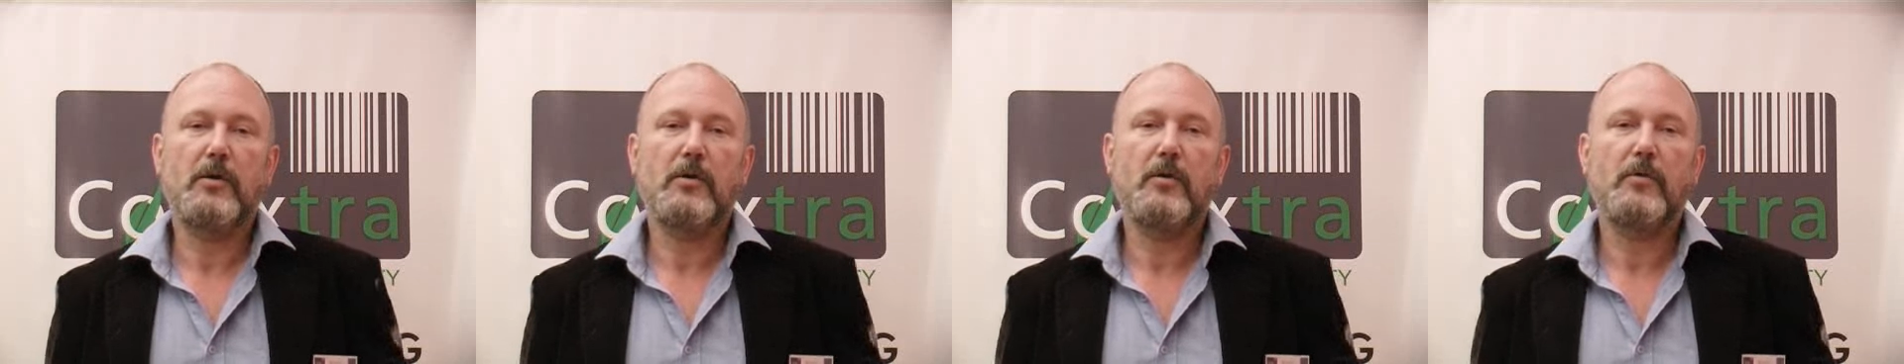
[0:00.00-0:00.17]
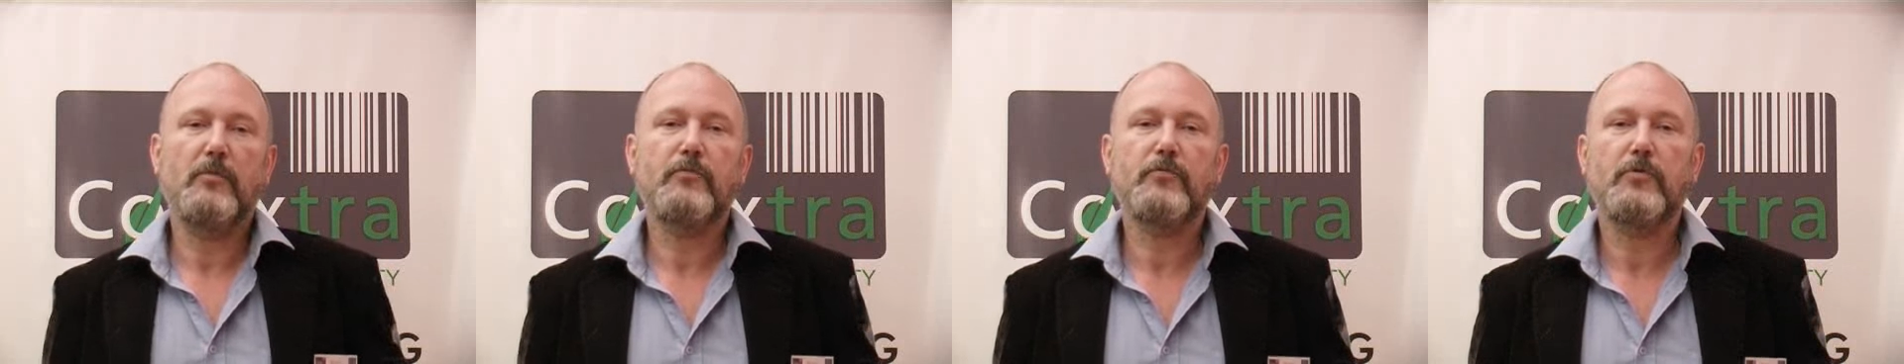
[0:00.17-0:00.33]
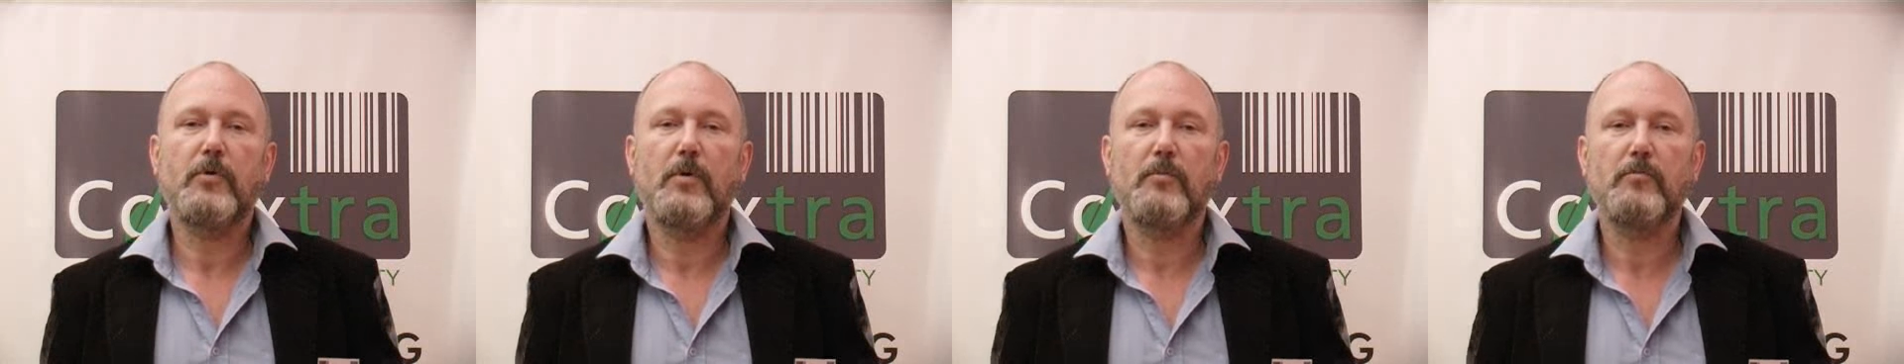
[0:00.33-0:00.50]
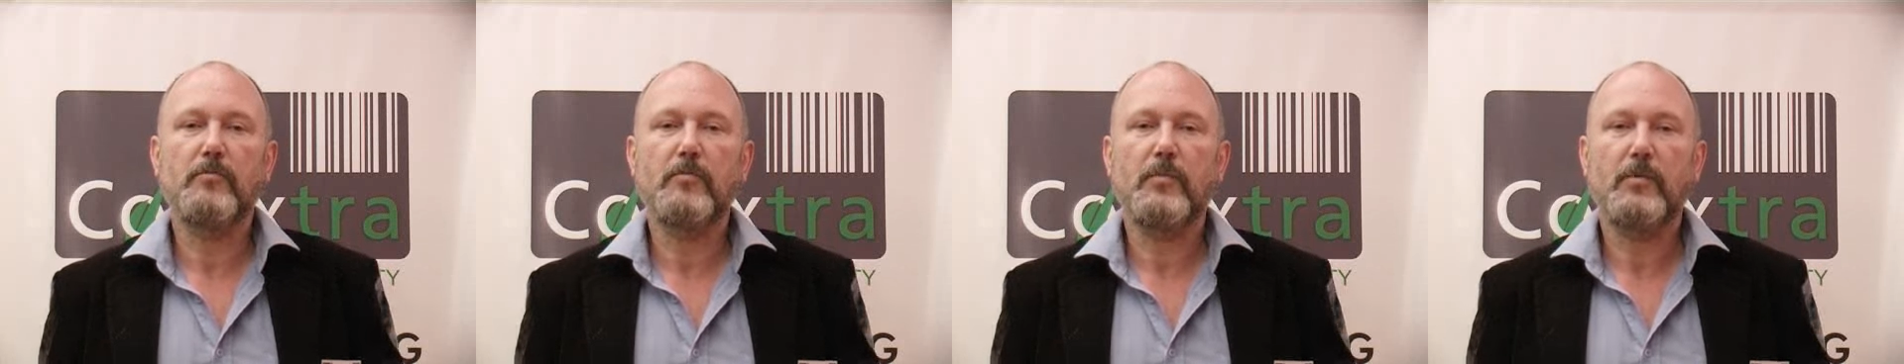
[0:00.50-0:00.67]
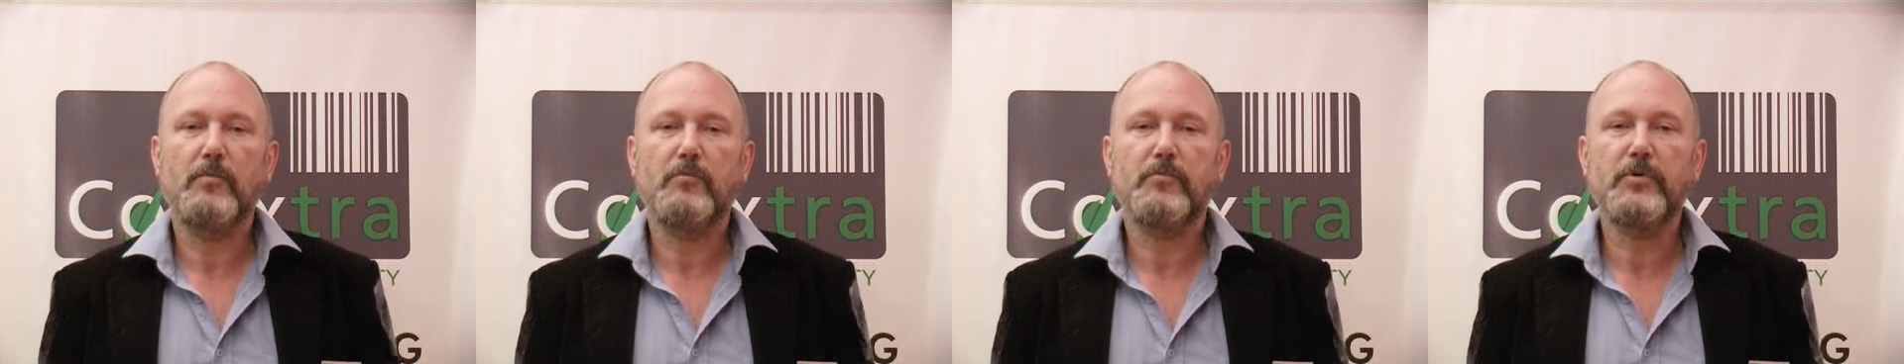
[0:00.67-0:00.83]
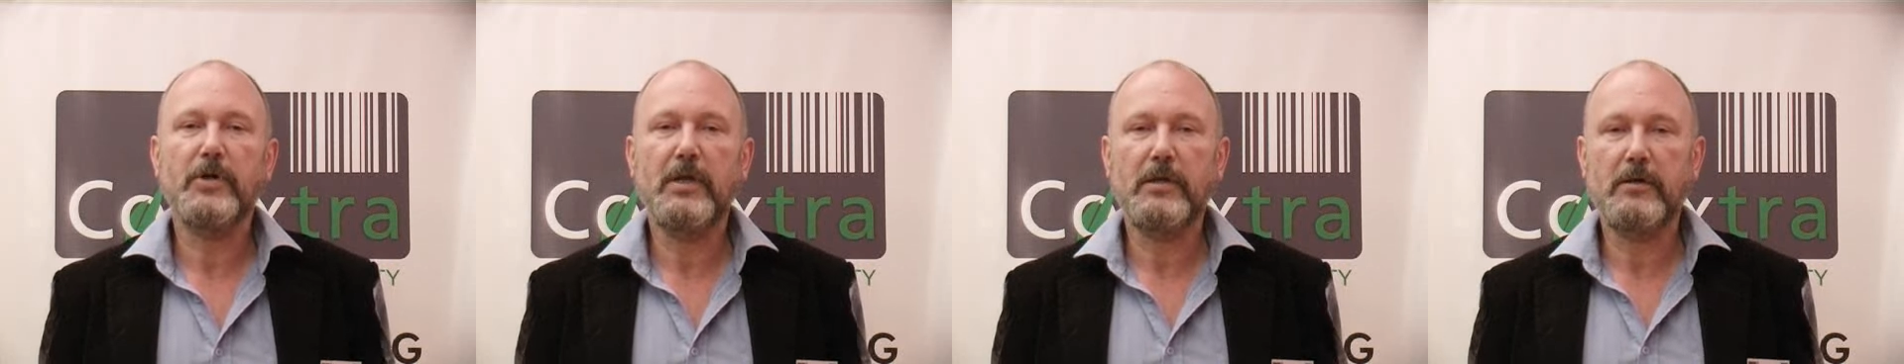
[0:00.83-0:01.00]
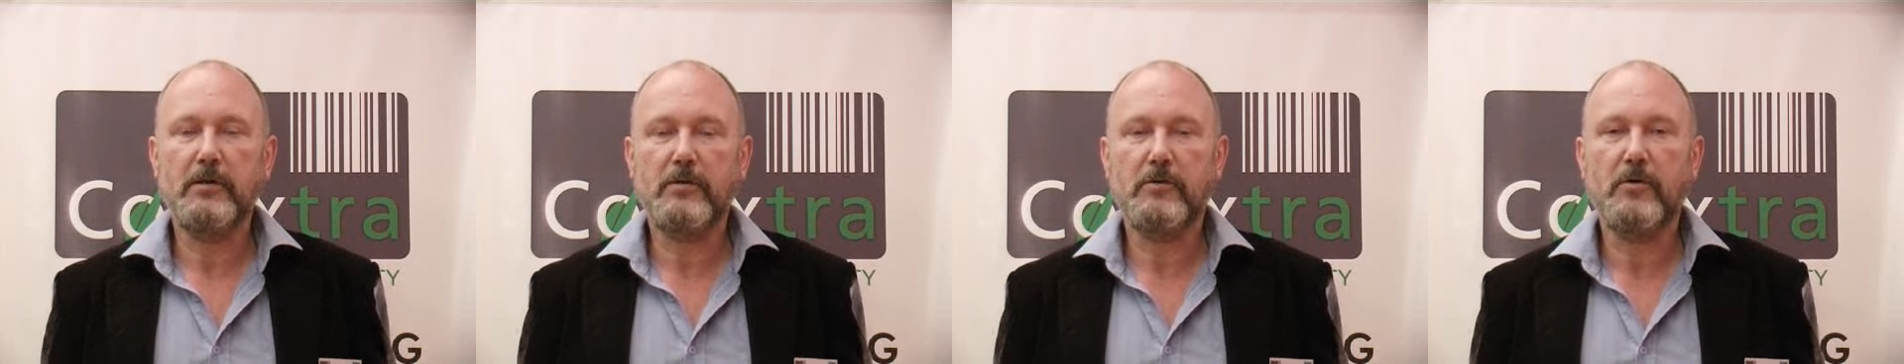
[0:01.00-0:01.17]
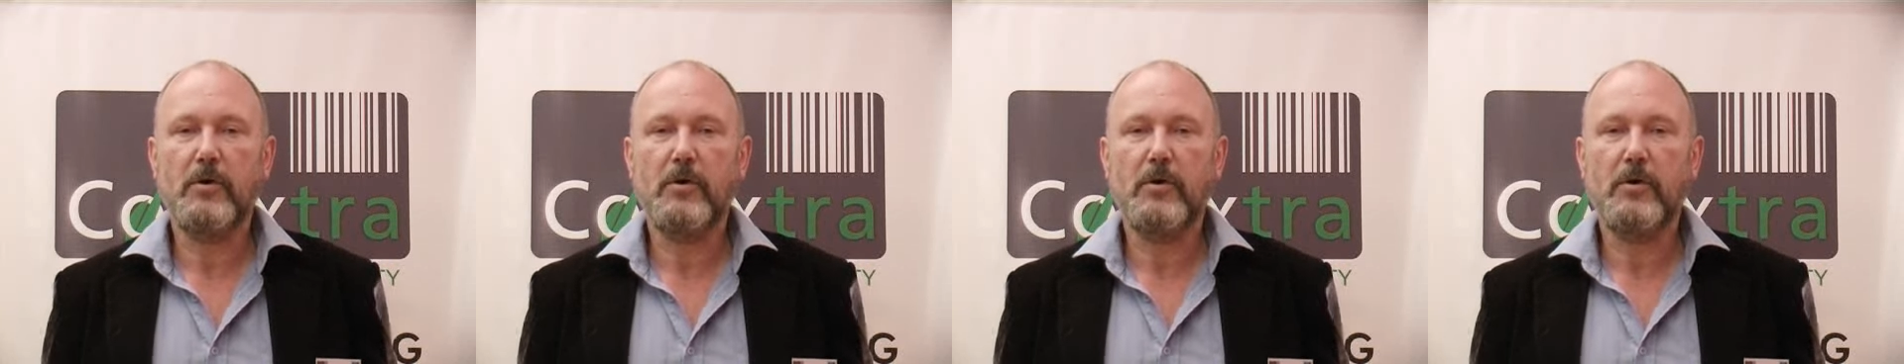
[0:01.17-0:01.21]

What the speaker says: from breeding